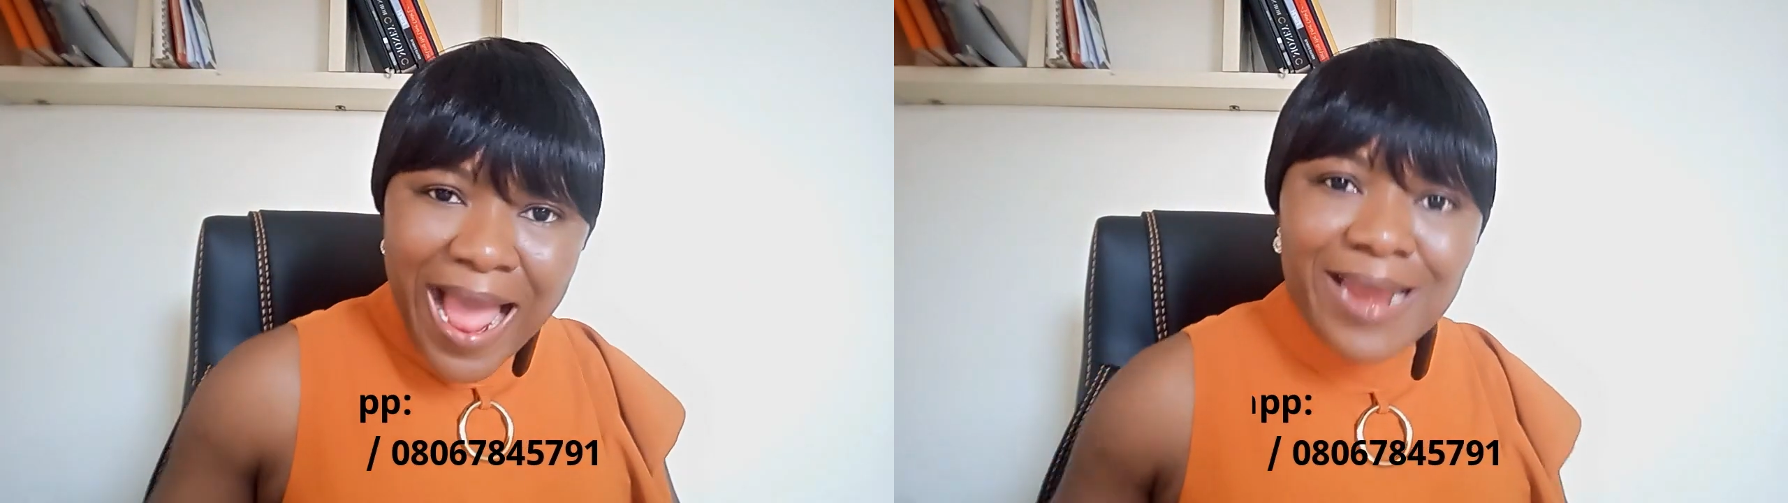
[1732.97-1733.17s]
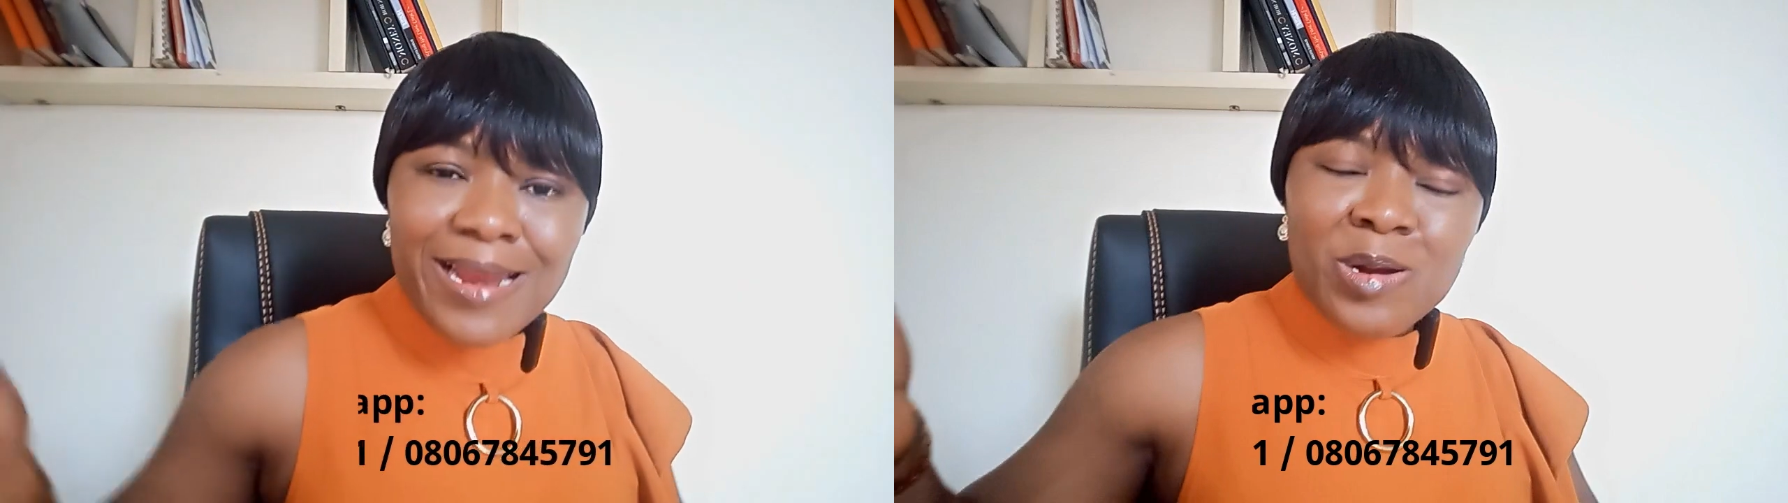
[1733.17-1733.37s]

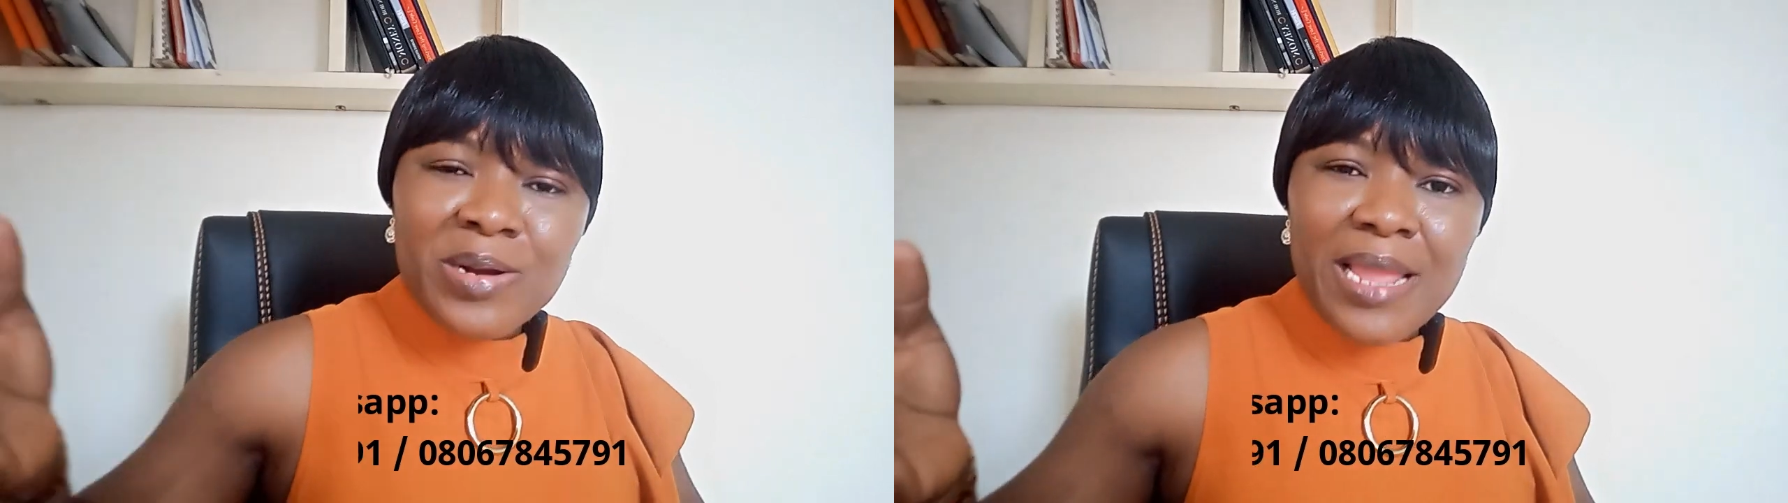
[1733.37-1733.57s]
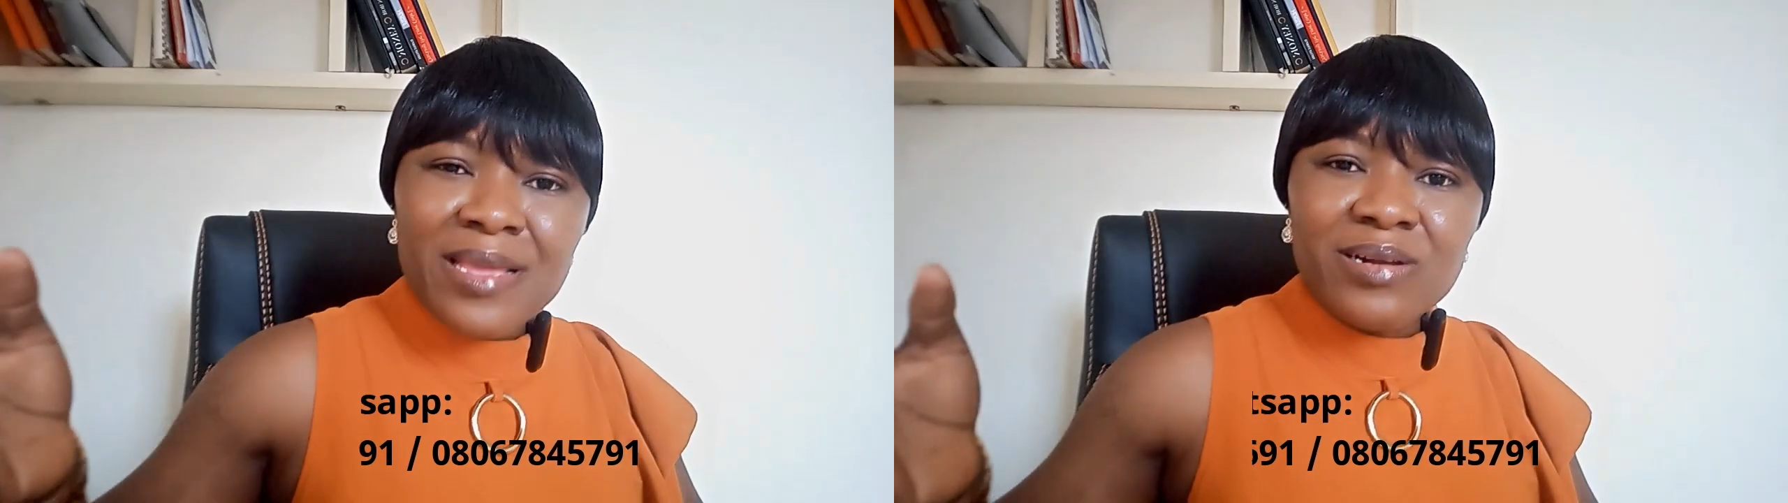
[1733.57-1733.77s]
And
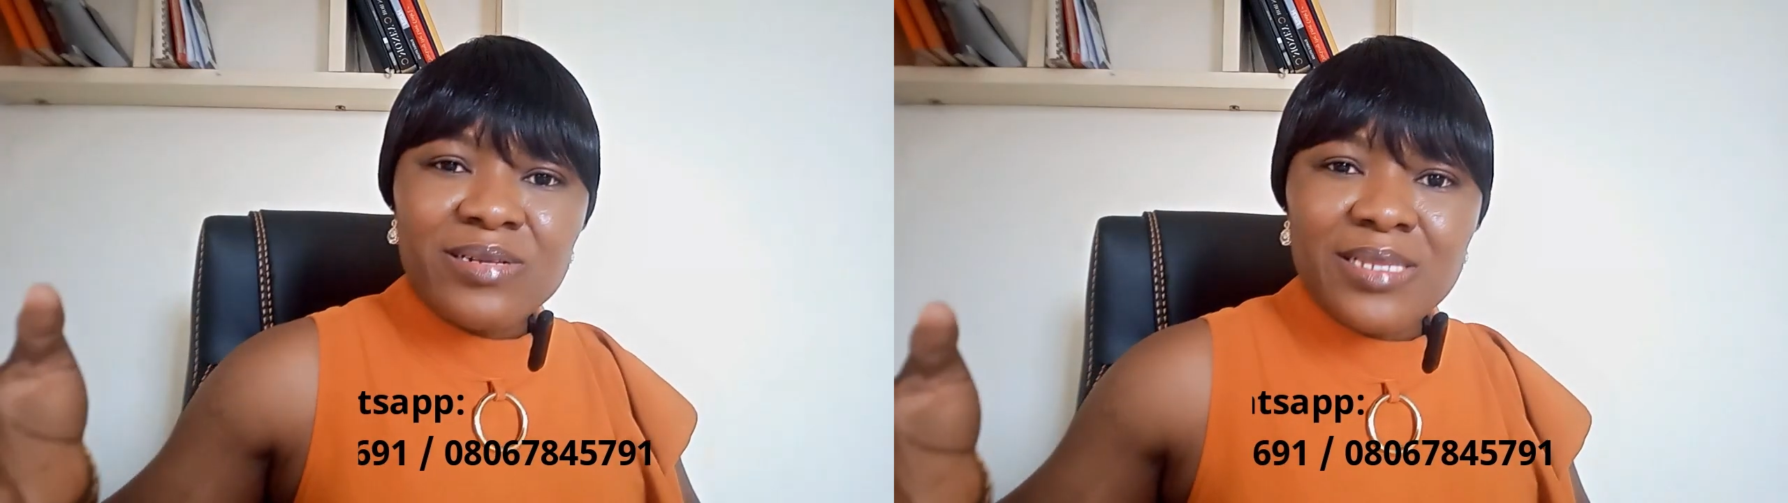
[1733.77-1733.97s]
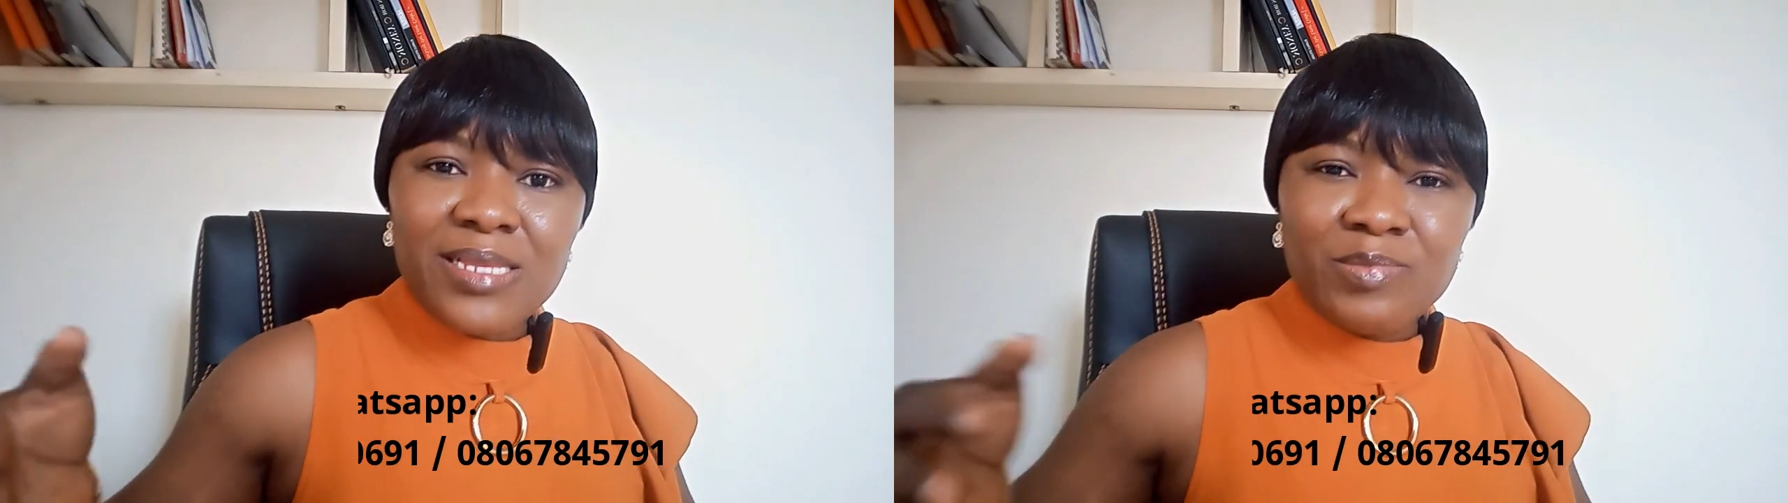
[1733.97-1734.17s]
another
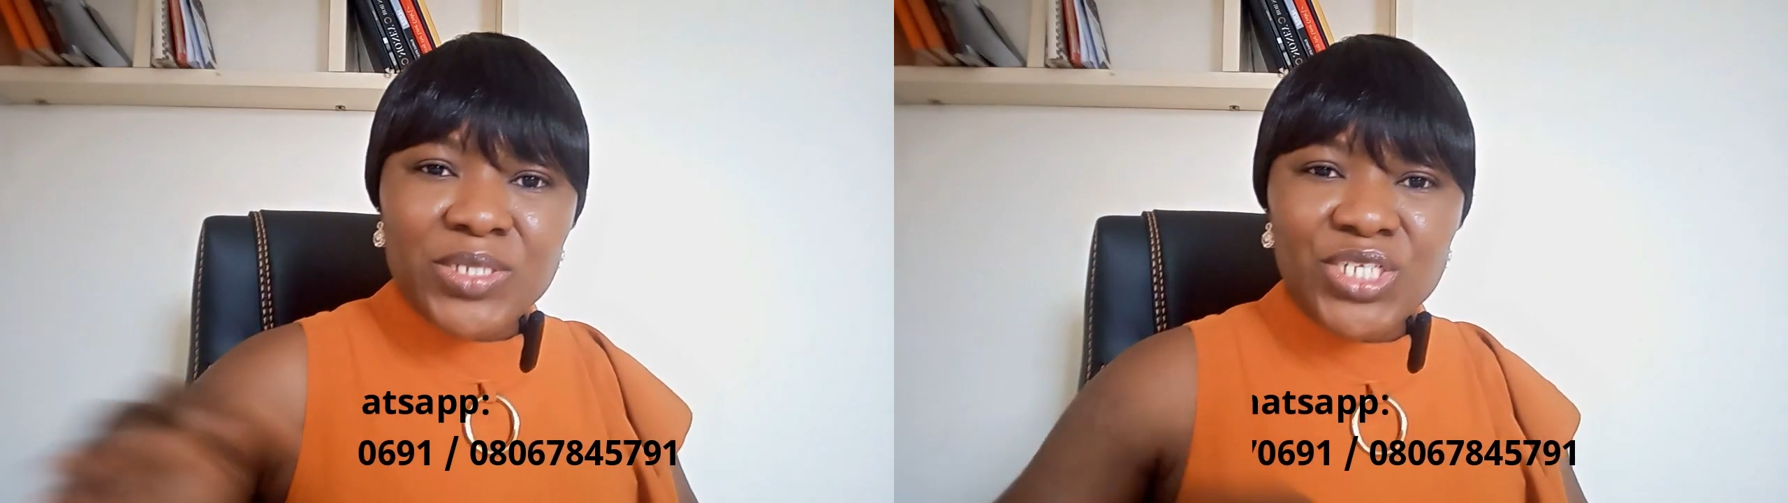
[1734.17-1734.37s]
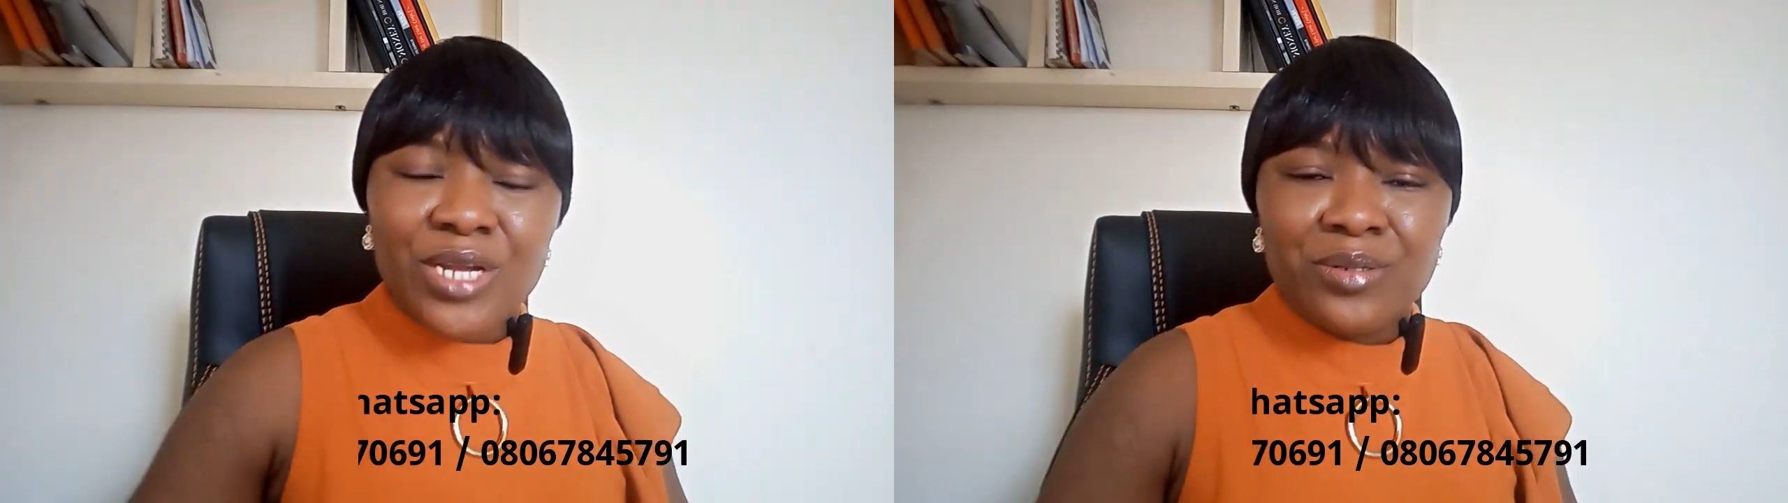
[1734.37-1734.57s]
increase has
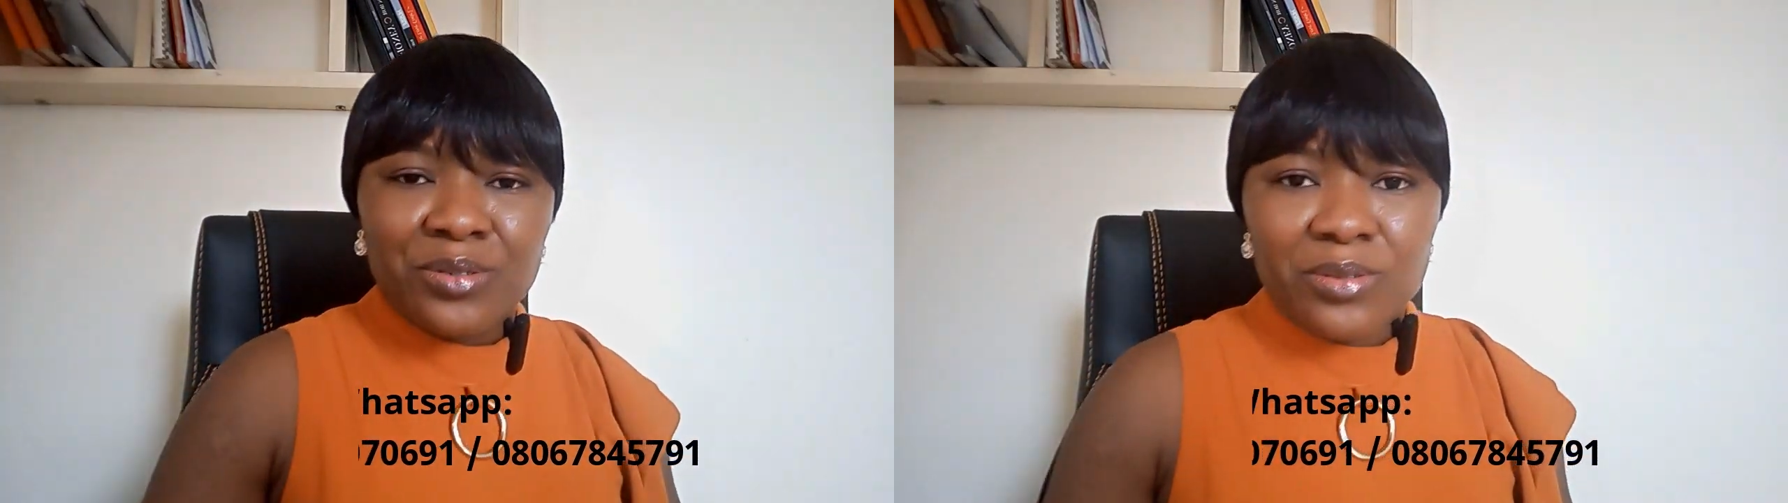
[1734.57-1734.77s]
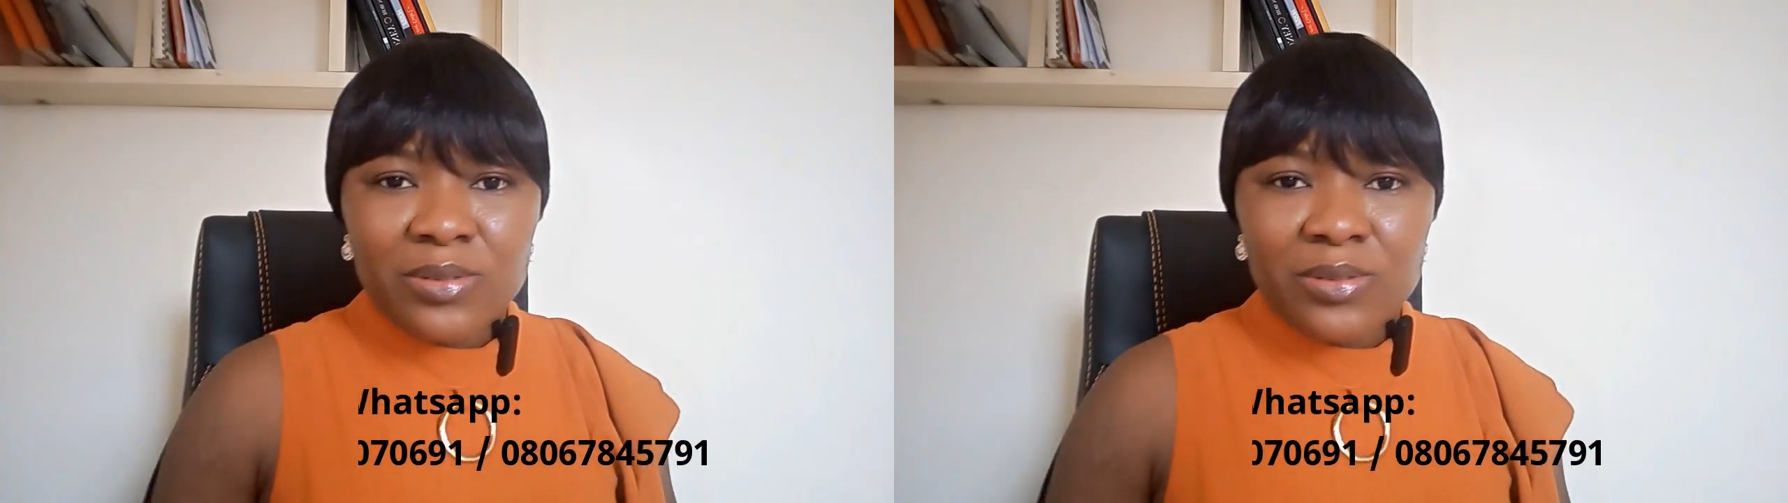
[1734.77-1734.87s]
been scheduled.